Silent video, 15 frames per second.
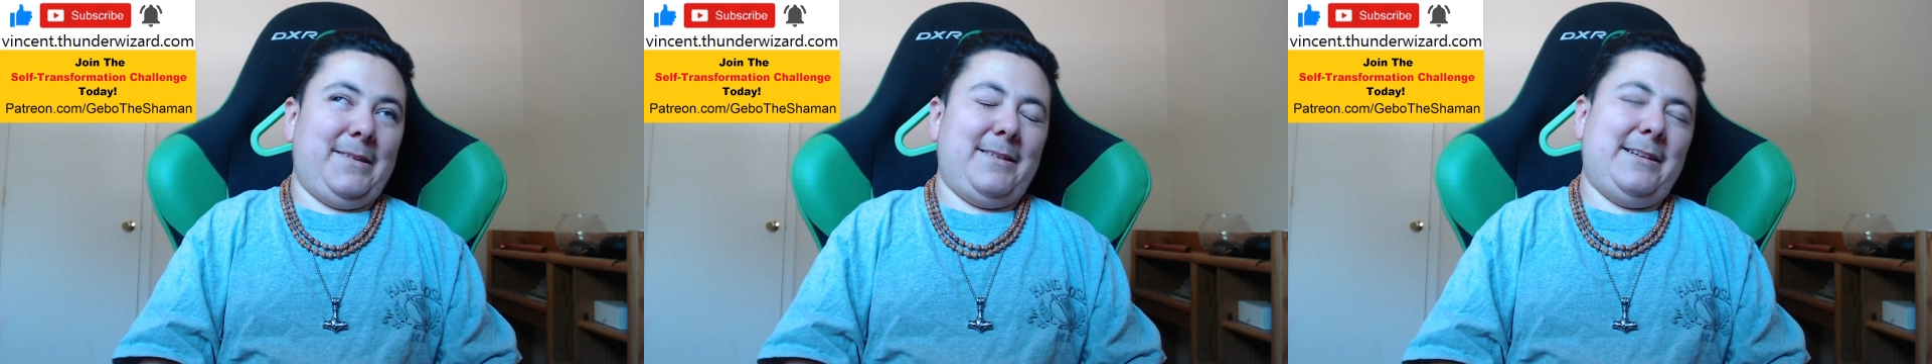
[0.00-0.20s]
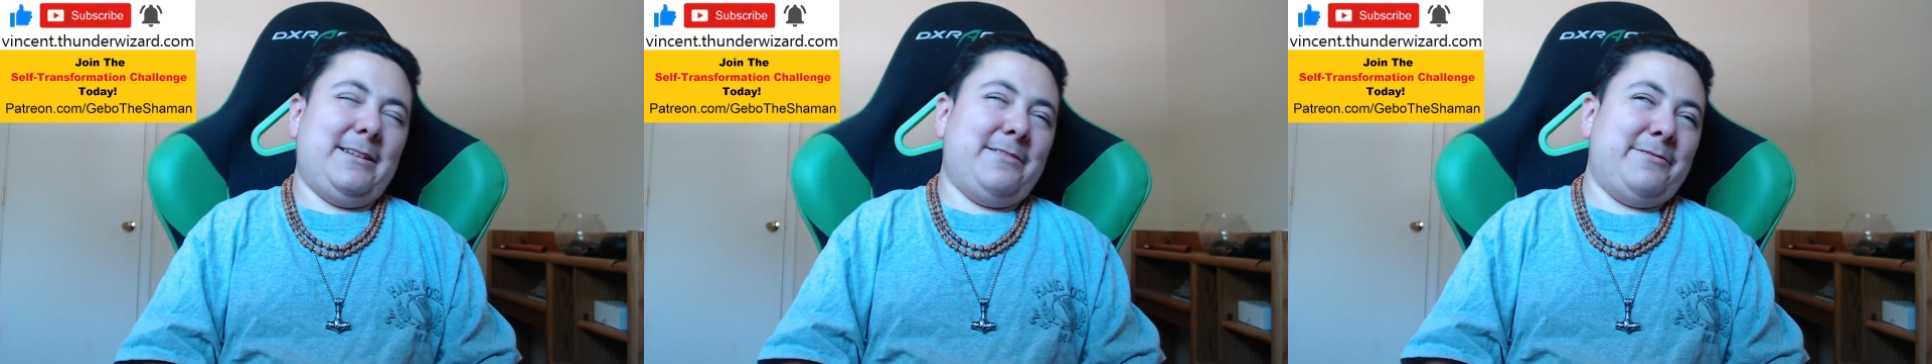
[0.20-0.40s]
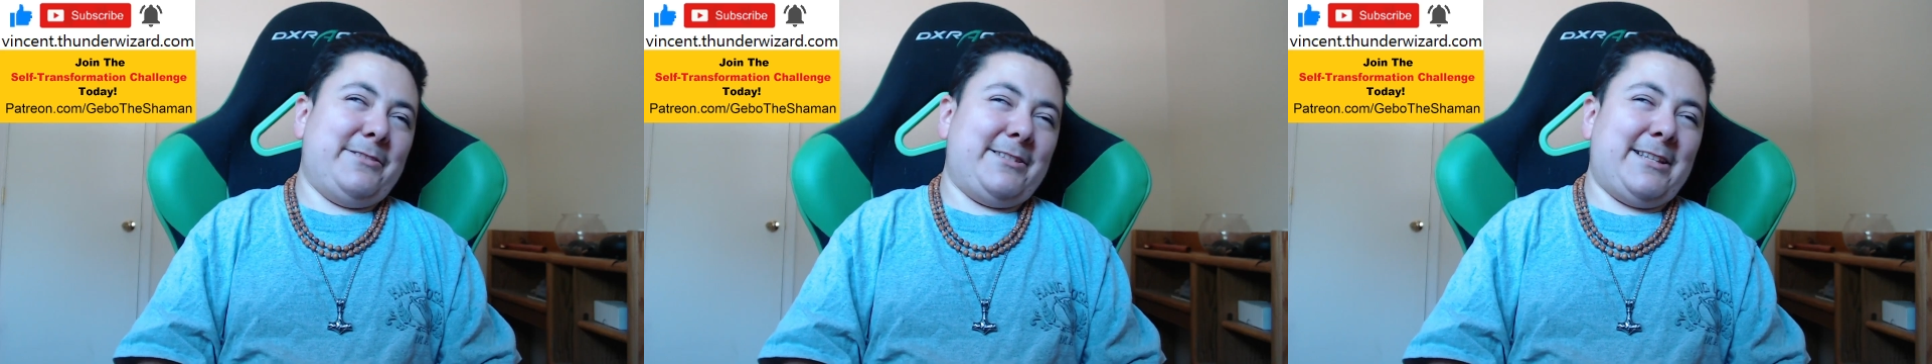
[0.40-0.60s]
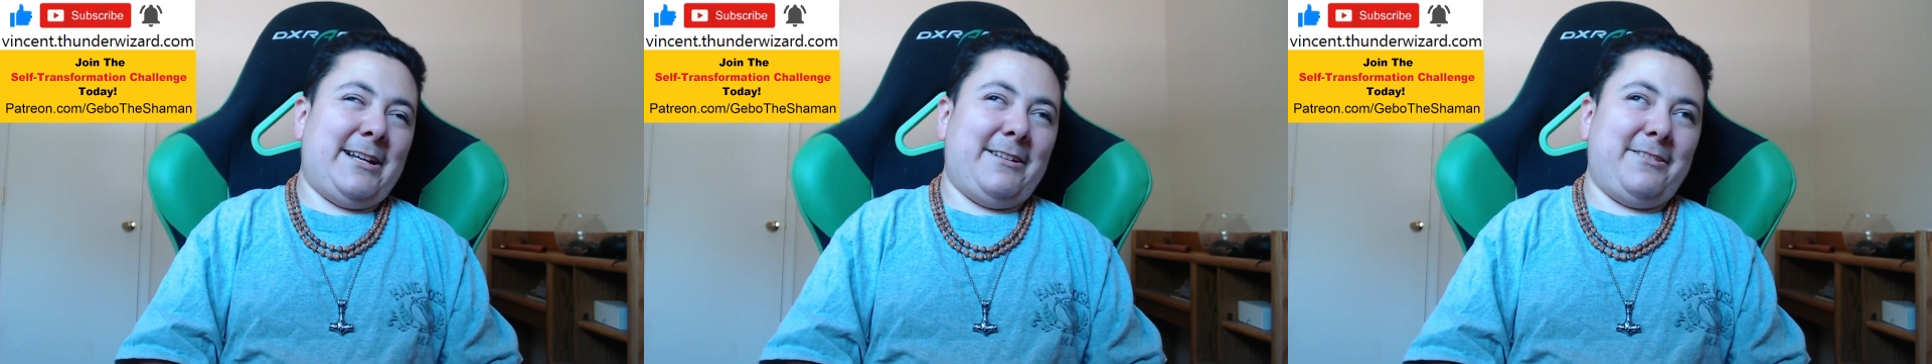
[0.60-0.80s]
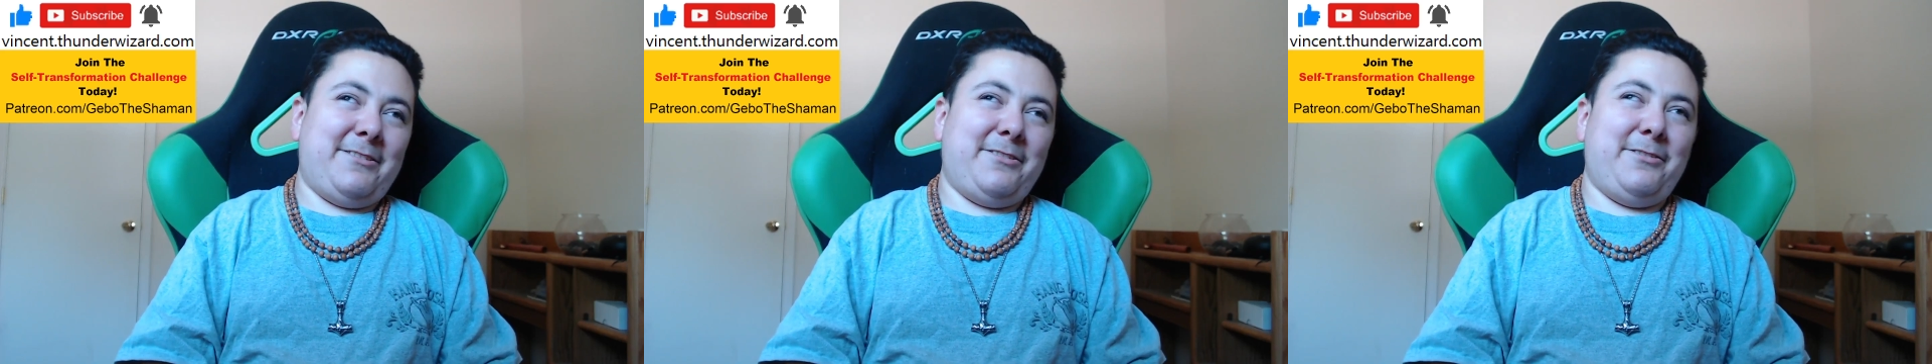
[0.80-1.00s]
Was
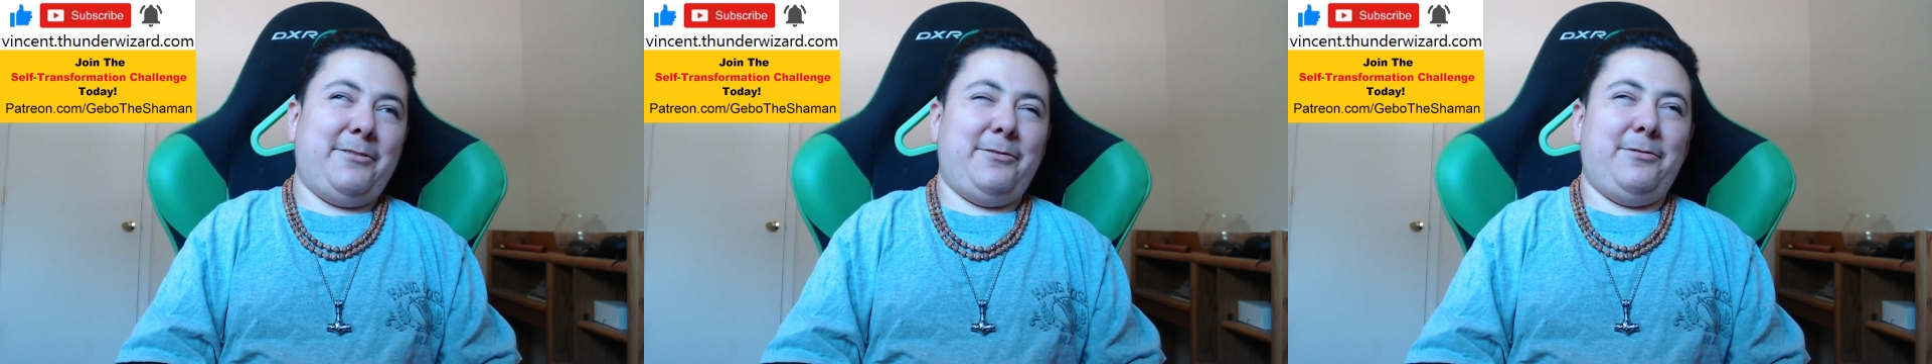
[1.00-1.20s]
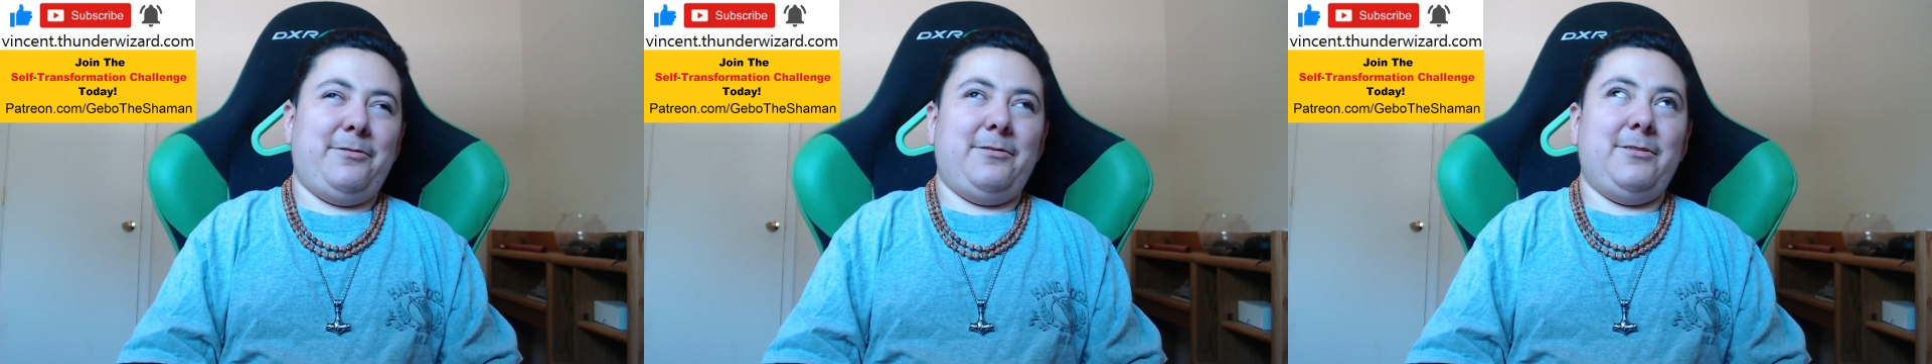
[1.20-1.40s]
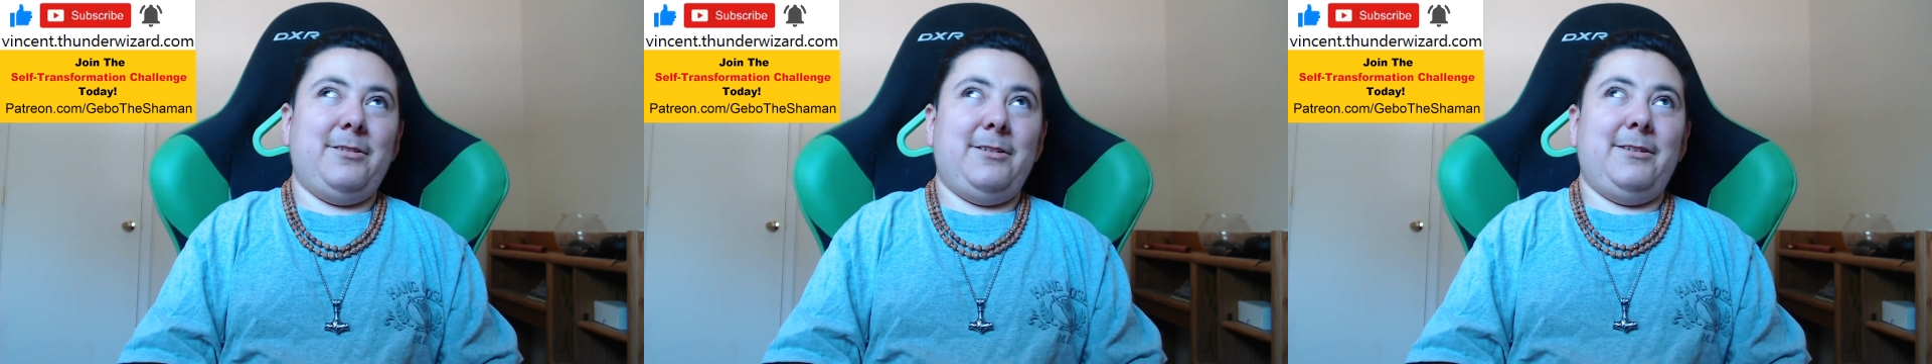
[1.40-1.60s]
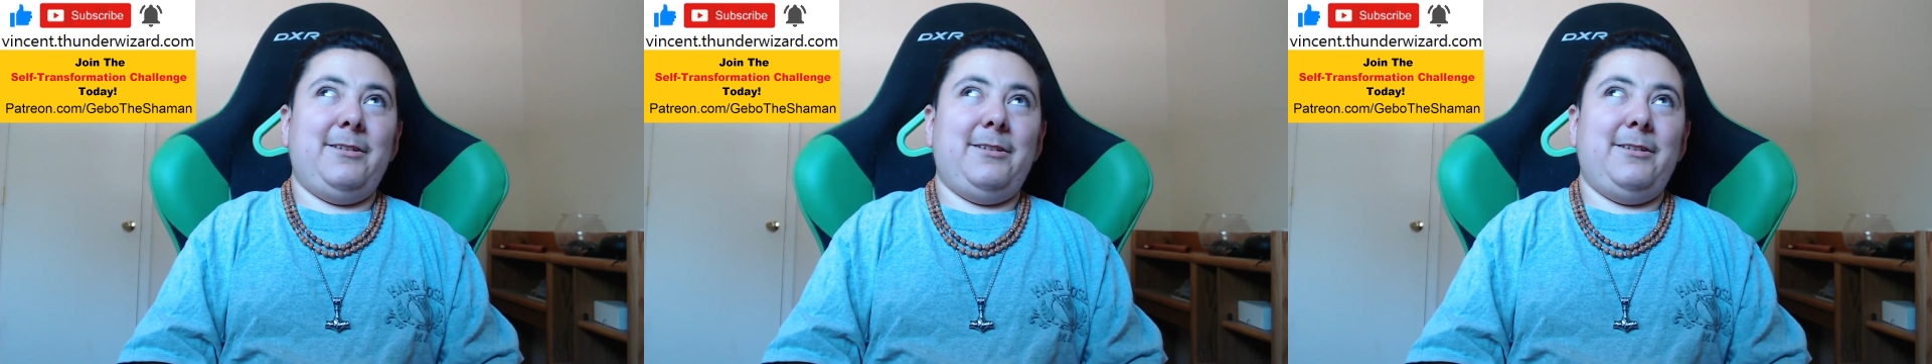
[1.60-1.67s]
that to,